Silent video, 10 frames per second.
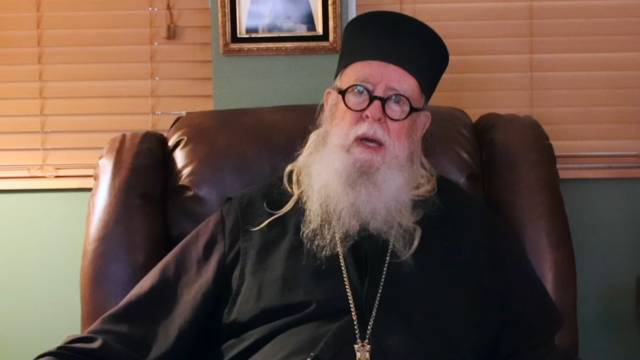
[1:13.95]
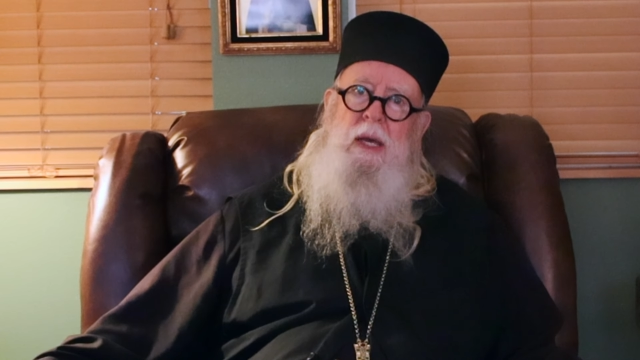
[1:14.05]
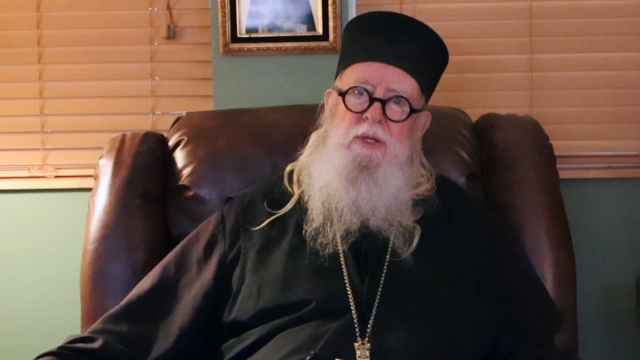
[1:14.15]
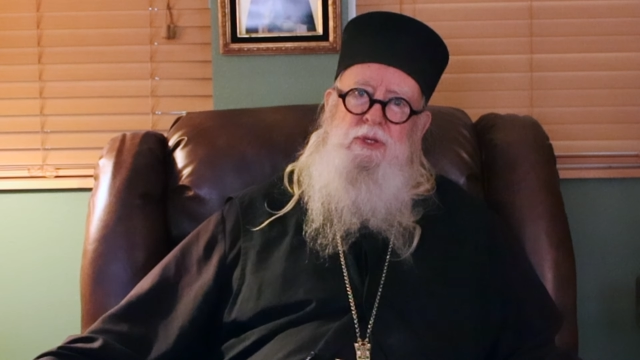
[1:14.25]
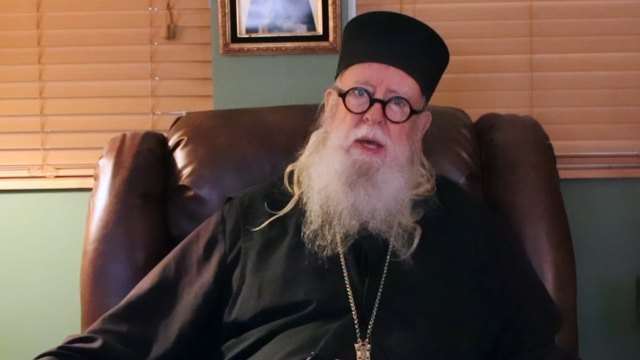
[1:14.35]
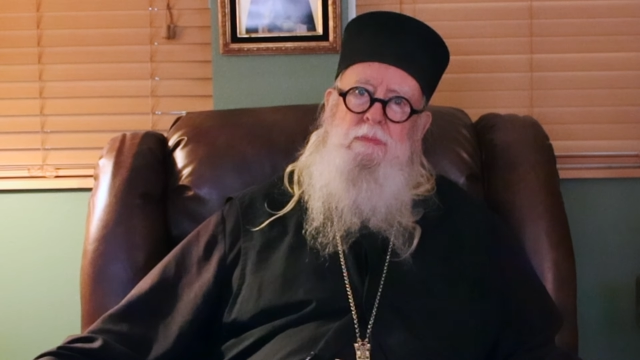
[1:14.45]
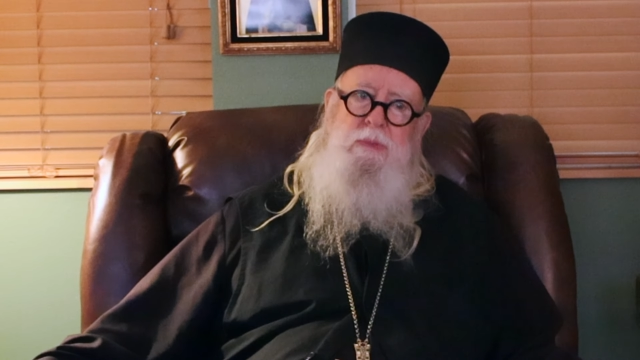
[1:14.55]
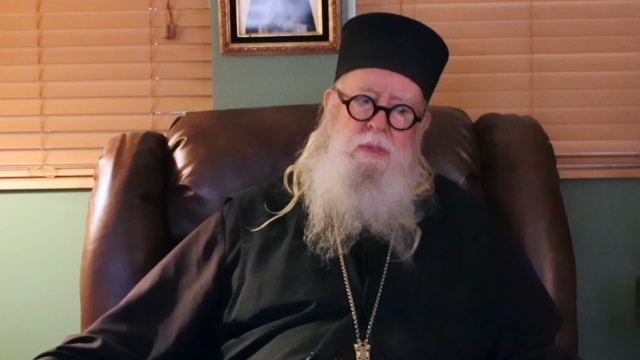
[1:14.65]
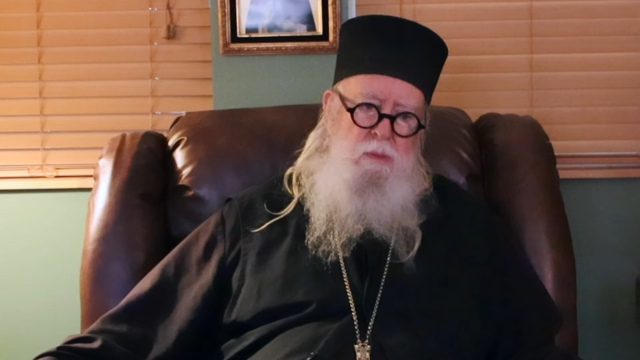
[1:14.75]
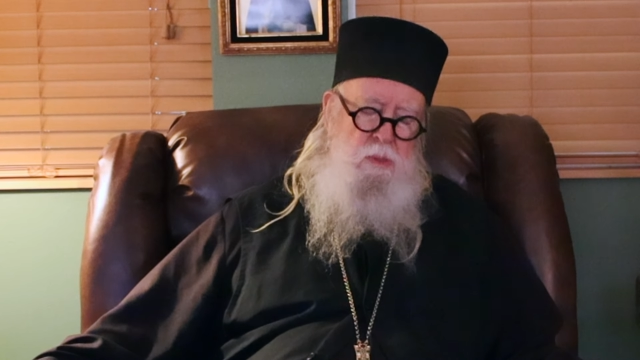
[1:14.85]

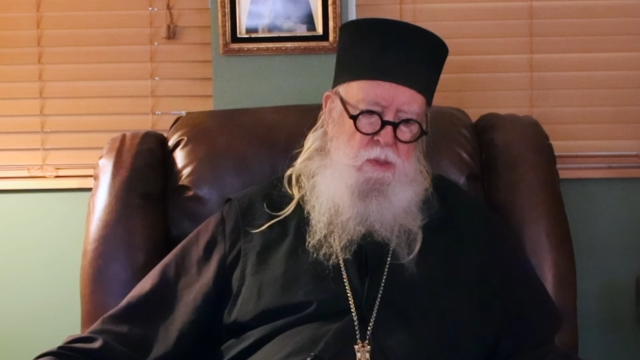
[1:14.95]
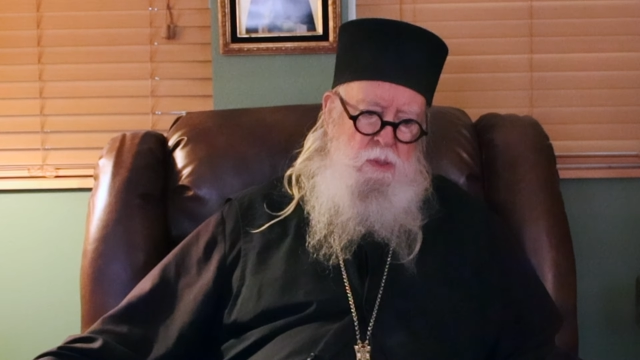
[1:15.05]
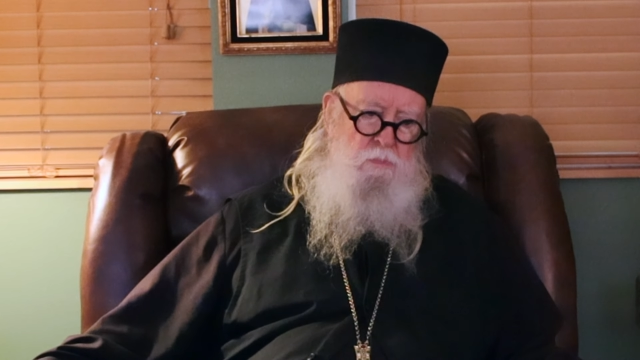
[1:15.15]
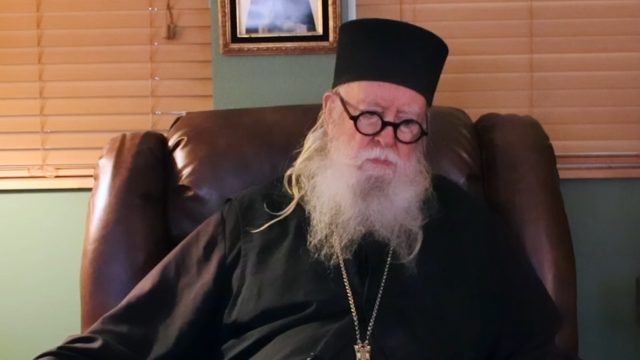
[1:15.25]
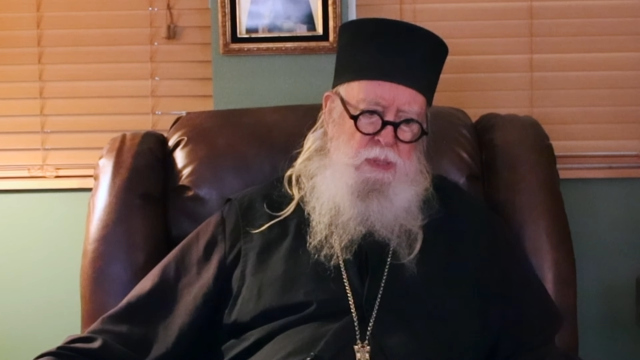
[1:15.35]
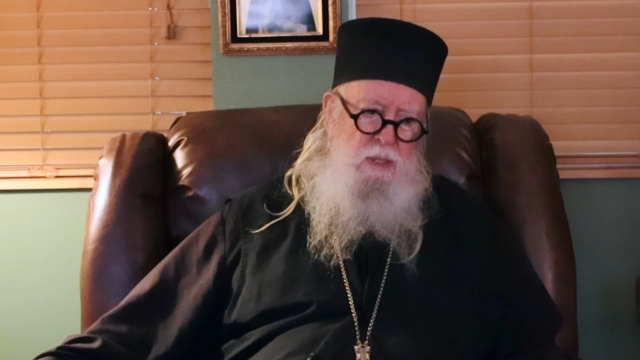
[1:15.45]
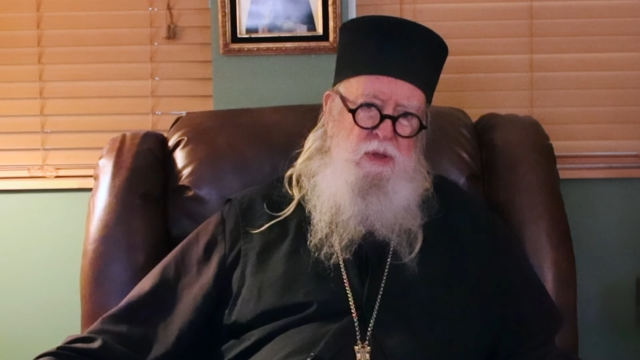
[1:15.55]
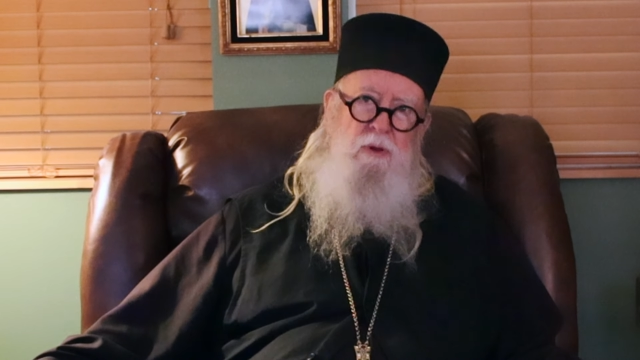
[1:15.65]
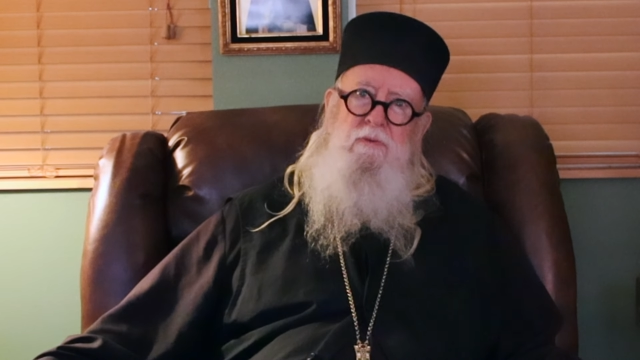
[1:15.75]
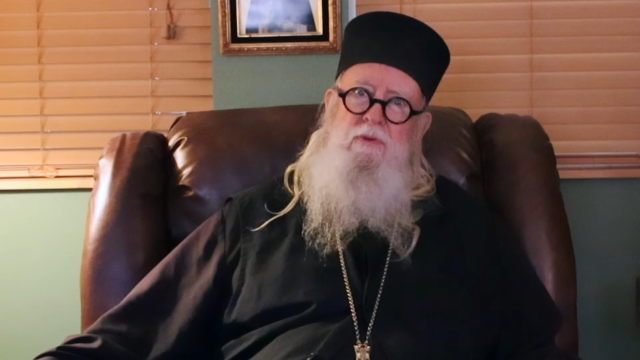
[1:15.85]
except be
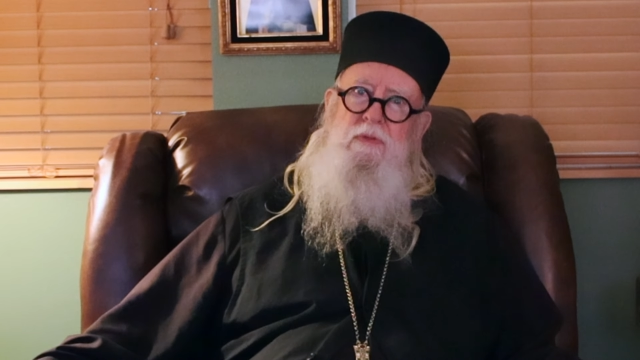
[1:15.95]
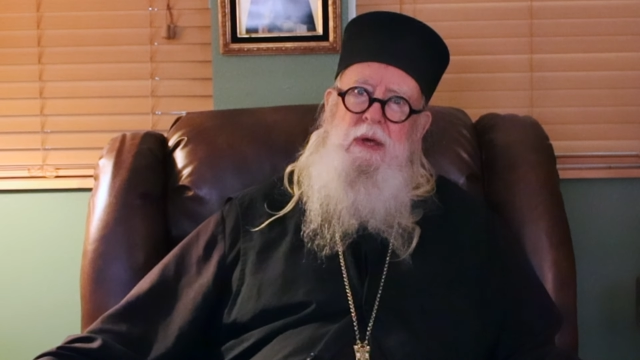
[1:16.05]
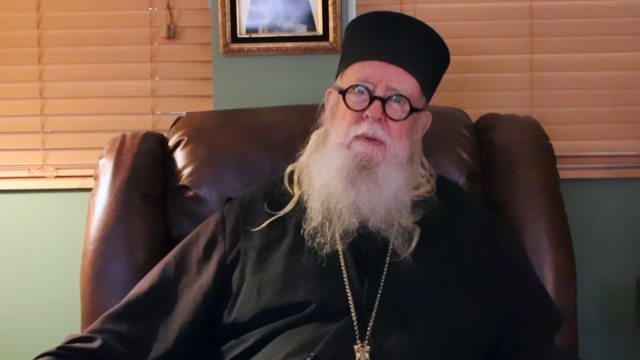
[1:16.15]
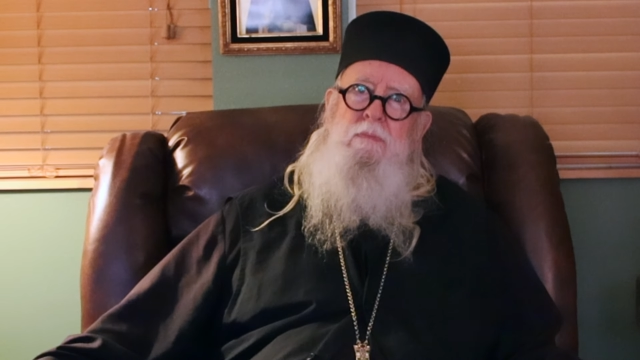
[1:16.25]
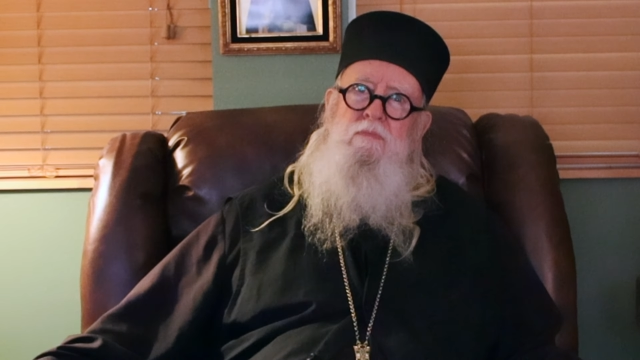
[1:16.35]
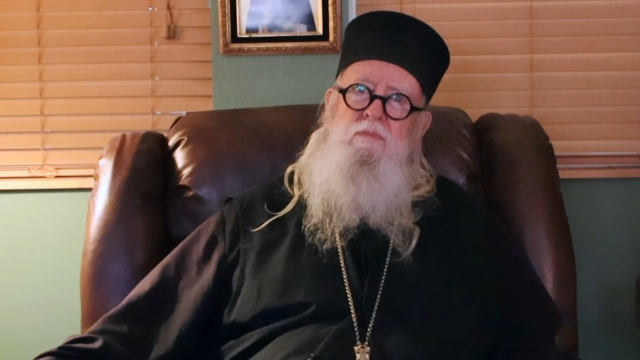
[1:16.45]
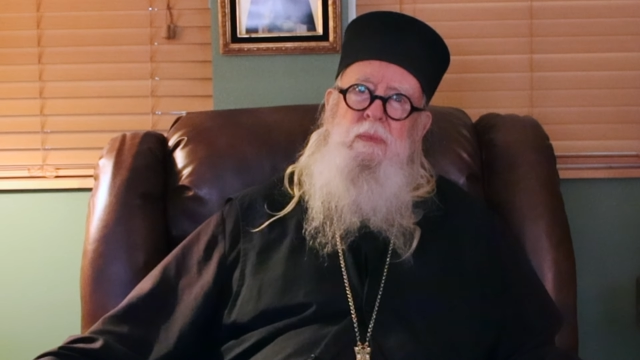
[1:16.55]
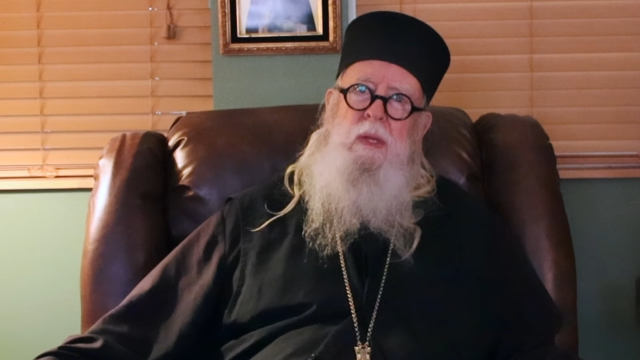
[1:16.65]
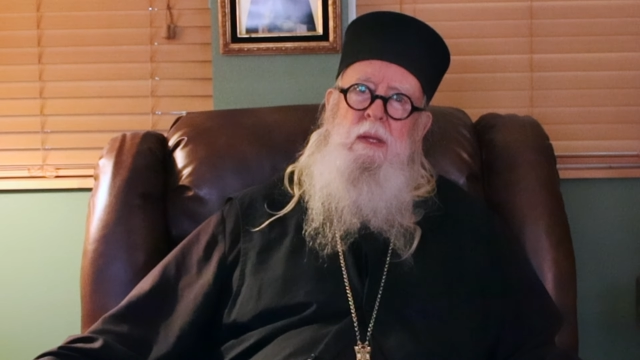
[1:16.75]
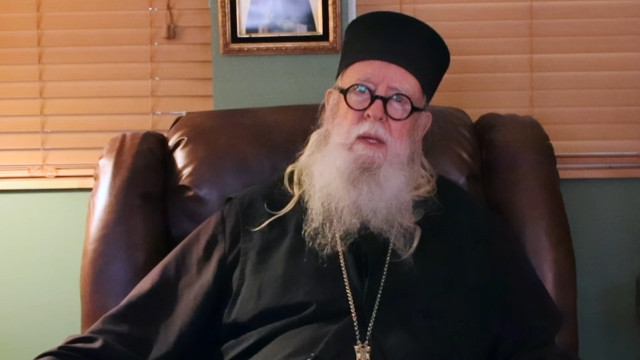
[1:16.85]
there for them
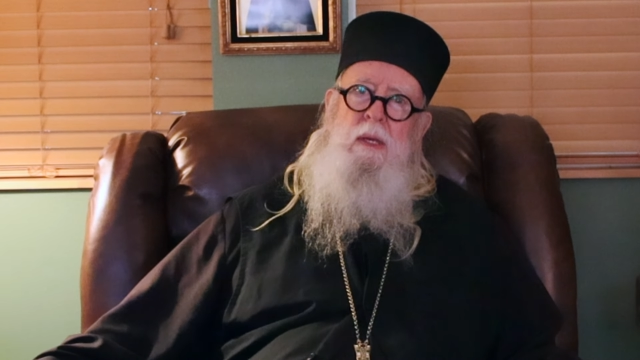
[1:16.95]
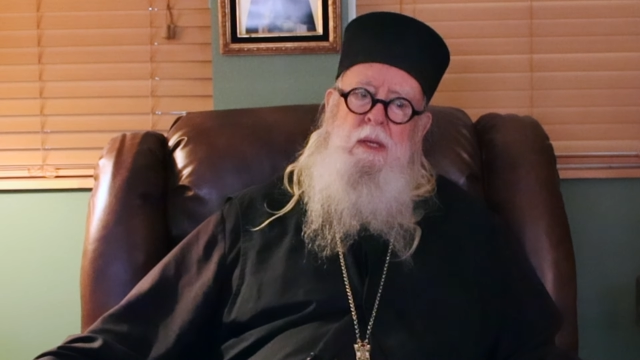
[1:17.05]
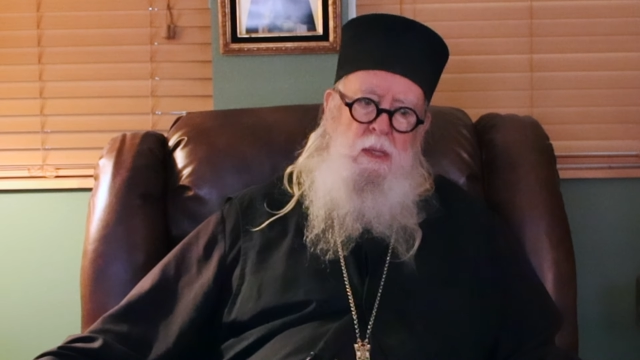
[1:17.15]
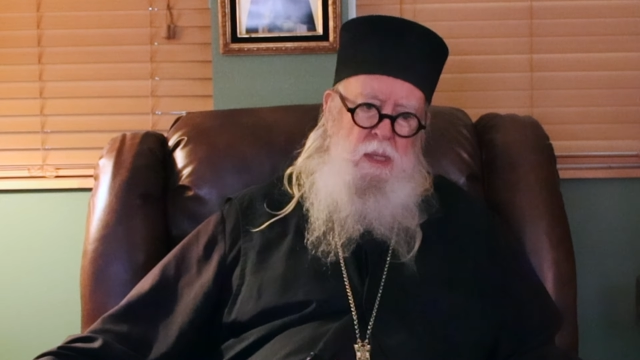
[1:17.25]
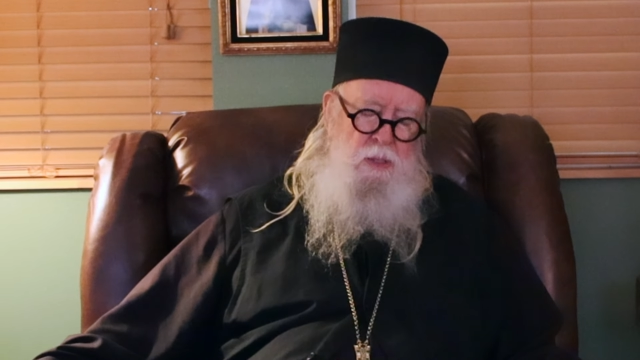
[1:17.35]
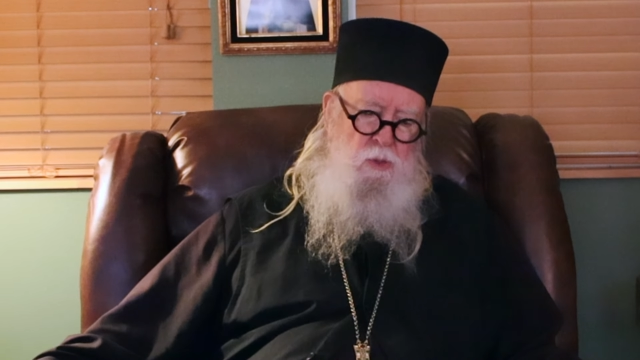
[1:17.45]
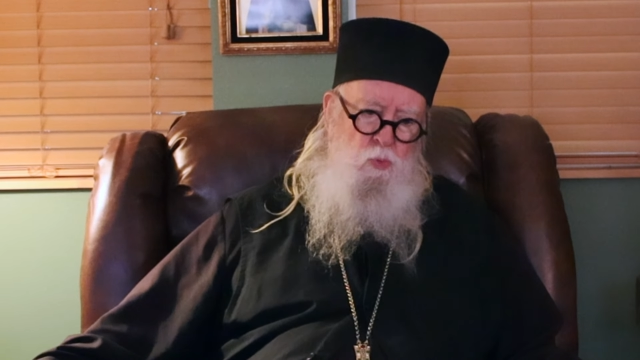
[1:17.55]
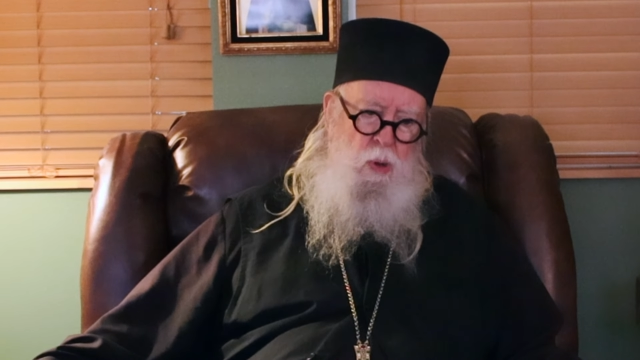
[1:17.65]
in a